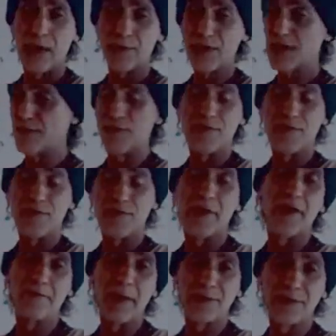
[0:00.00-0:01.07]
up here for
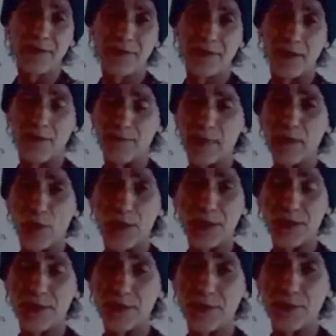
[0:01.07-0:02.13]
5 months, so I've
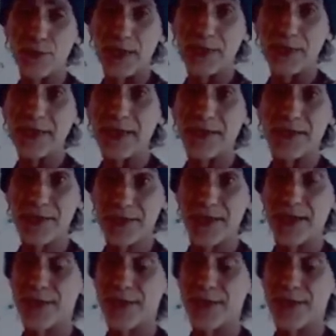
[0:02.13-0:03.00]
been wanting to get